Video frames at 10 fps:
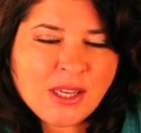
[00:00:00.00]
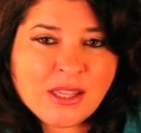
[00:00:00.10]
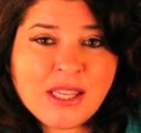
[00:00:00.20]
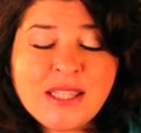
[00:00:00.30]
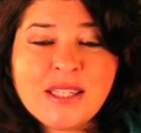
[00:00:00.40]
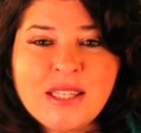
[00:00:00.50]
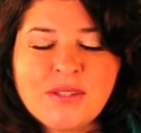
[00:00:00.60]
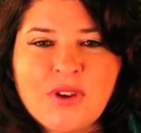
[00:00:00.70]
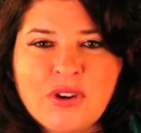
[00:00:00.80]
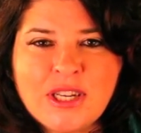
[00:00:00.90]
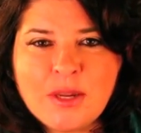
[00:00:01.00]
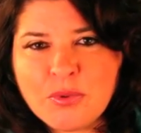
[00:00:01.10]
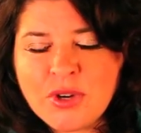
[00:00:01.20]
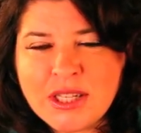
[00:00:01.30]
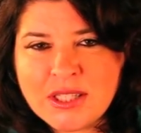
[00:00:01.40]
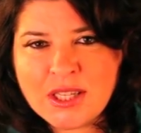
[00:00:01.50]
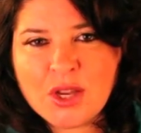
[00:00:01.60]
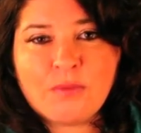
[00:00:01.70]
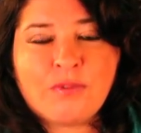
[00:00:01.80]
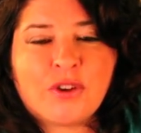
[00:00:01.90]
This is very liberating
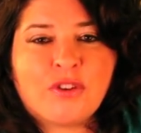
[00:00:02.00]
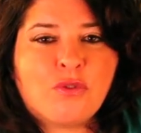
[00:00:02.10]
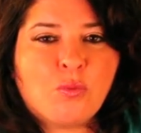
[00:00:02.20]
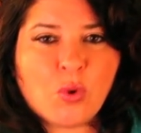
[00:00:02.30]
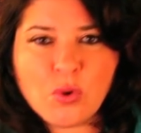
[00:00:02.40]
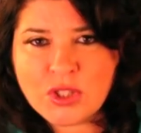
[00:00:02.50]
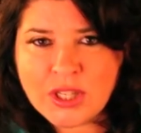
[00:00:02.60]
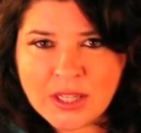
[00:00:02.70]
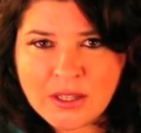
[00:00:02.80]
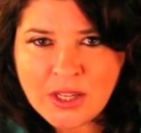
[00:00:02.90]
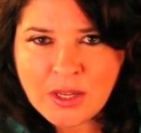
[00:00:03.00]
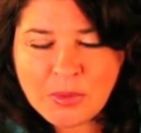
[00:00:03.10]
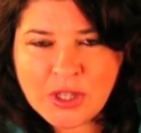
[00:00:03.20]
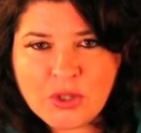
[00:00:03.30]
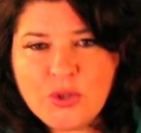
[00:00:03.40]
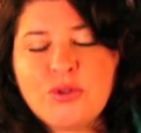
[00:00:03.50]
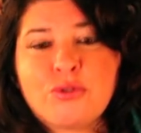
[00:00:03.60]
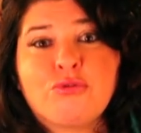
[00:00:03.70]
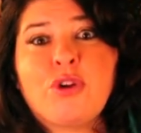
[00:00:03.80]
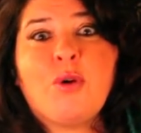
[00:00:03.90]
and very rewarding, but it could
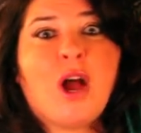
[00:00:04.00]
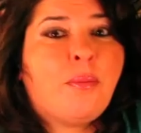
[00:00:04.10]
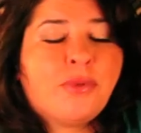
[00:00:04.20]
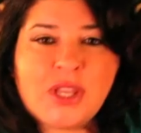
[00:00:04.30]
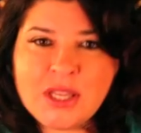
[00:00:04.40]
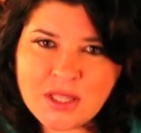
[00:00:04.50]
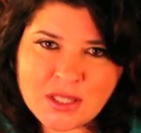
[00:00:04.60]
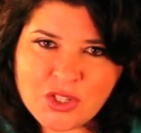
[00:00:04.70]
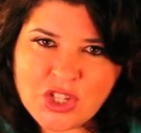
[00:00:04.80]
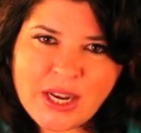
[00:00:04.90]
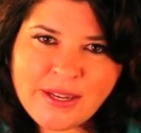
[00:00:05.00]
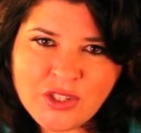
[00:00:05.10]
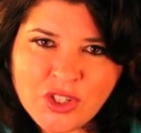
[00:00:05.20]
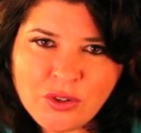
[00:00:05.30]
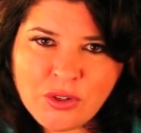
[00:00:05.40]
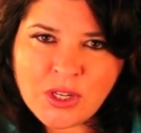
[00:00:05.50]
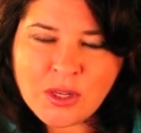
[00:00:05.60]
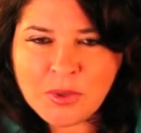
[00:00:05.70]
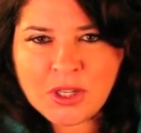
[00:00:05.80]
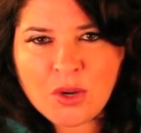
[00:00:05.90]
throw up things that challenge you.
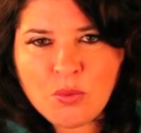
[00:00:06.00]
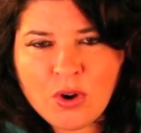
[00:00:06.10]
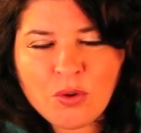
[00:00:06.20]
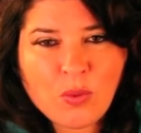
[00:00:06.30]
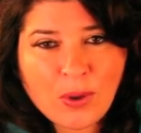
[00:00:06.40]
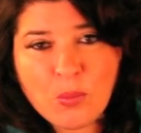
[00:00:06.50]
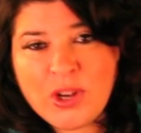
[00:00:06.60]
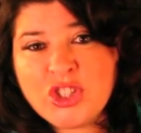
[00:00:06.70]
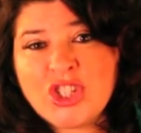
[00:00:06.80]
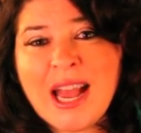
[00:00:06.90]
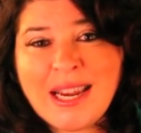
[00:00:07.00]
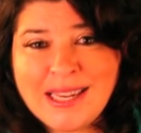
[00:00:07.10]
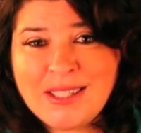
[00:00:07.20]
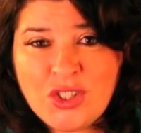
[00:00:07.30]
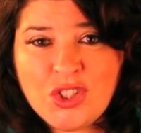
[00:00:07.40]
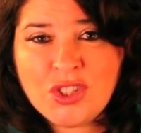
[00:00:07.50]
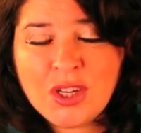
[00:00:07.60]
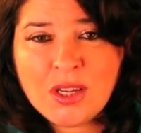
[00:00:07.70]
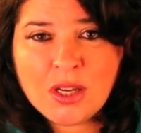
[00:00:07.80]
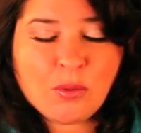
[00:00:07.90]
But you know what? When we're challenged
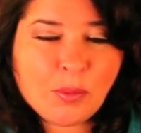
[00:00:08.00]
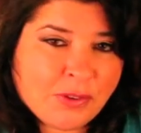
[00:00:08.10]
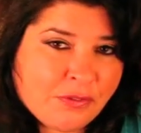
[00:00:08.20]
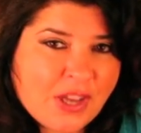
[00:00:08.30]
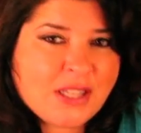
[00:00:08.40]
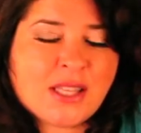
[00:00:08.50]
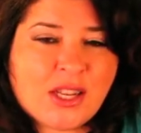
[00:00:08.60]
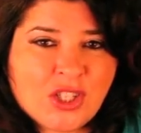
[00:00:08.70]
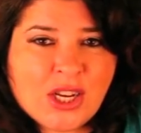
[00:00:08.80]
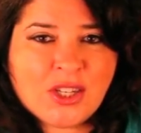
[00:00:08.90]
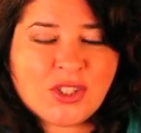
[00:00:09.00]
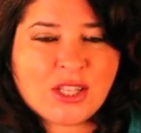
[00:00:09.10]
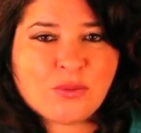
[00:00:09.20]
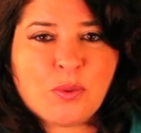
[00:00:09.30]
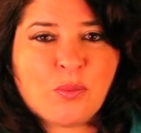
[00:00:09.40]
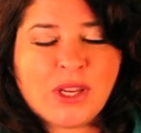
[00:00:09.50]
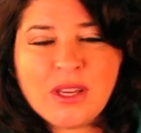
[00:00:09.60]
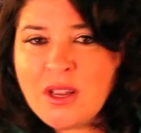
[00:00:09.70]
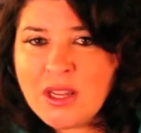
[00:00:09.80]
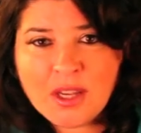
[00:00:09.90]
and when we face that challenge, that's when
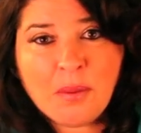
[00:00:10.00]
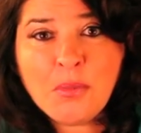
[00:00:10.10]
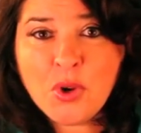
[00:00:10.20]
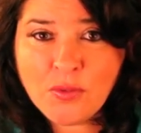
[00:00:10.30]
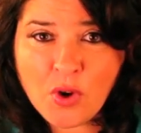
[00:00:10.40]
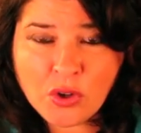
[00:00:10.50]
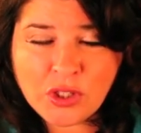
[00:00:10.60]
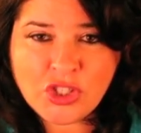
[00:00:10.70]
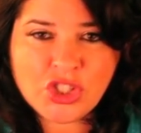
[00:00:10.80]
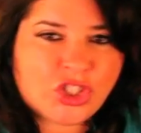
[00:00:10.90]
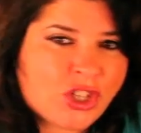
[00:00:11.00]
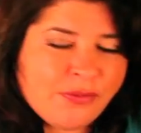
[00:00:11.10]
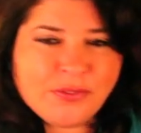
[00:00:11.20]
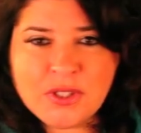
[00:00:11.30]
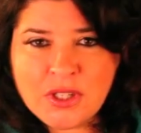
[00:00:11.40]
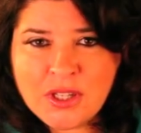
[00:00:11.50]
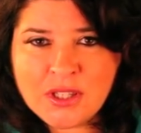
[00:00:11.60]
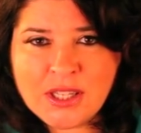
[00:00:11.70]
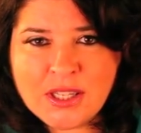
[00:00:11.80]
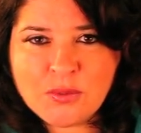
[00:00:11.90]
we can move on and shift
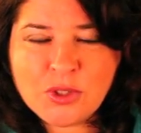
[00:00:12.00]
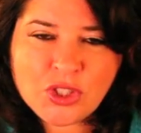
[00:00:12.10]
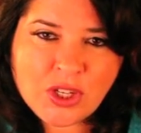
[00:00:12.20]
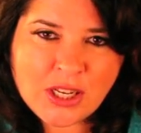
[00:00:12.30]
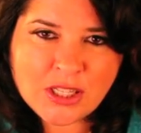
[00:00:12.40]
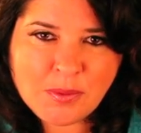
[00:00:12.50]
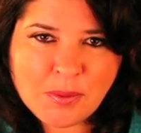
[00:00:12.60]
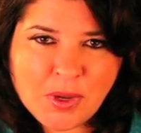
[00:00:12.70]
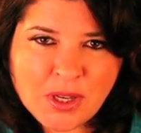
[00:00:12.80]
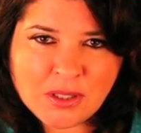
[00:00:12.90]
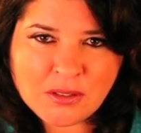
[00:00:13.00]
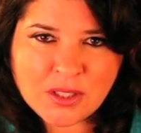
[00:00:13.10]
things which turn out to be a burden.